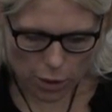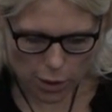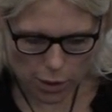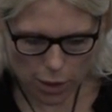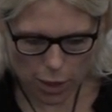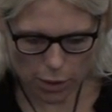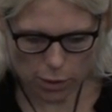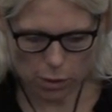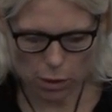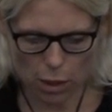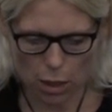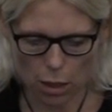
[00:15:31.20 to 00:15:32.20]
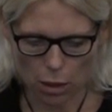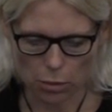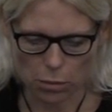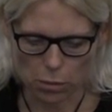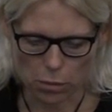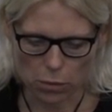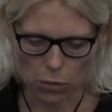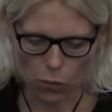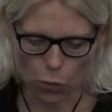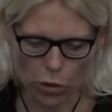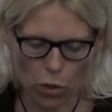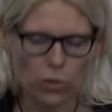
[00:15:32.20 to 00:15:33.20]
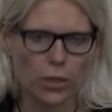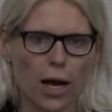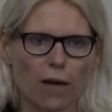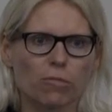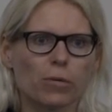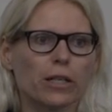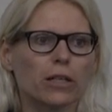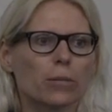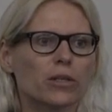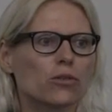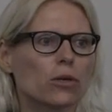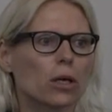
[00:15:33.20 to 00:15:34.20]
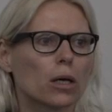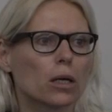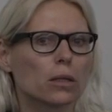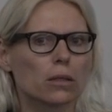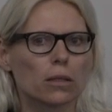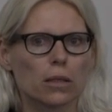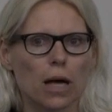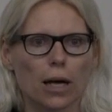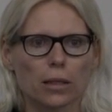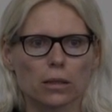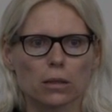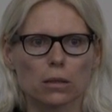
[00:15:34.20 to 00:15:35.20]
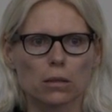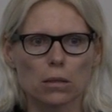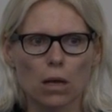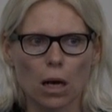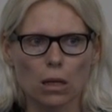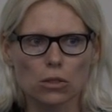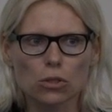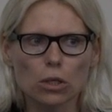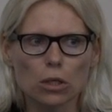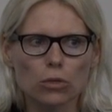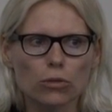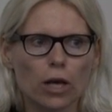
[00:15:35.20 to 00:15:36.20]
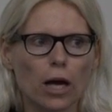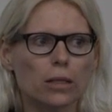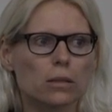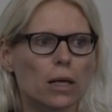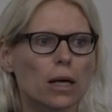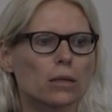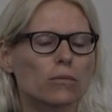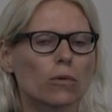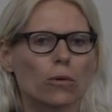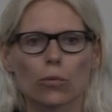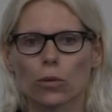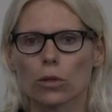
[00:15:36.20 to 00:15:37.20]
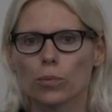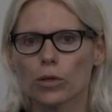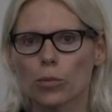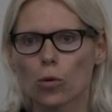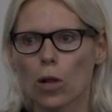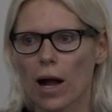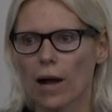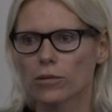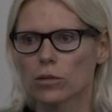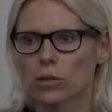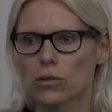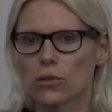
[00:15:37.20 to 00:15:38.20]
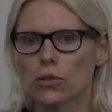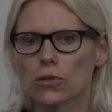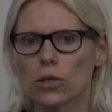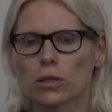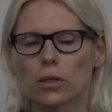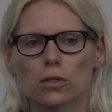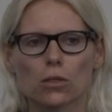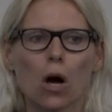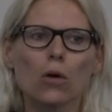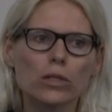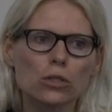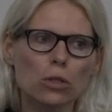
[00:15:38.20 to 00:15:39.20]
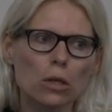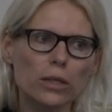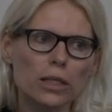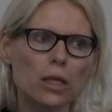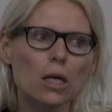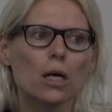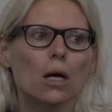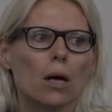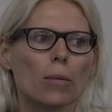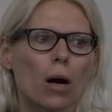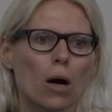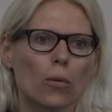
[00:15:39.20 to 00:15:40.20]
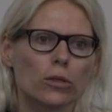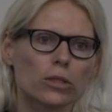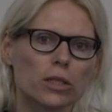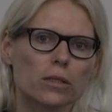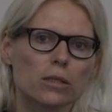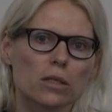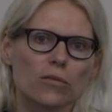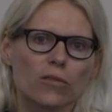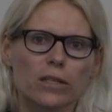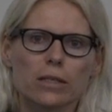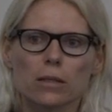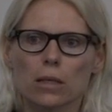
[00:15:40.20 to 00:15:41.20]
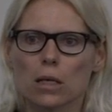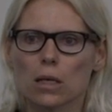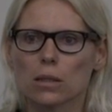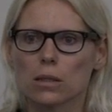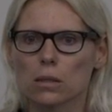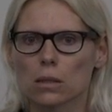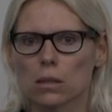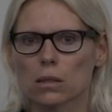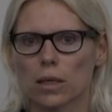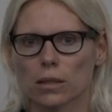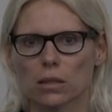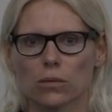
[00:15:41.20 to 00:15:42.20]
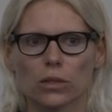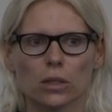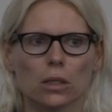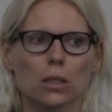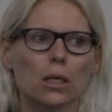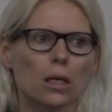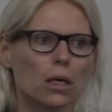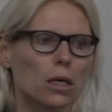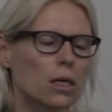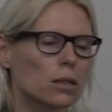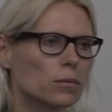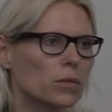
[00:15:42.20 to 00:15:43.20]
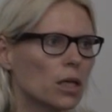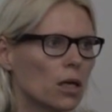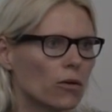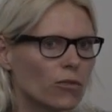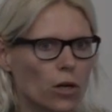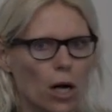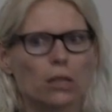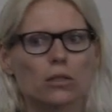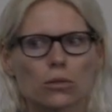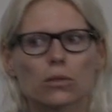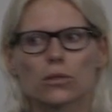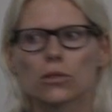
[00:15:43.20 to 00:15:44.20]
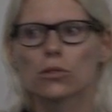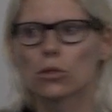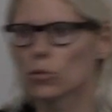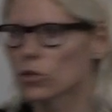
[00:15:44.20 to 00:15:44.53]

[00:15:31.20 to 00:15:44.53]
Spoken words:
I said, we also have brain imaging that can show that whether people have synesthesia. It doesn't always show it, but what you can see, for instance, is activity for color synesthesia,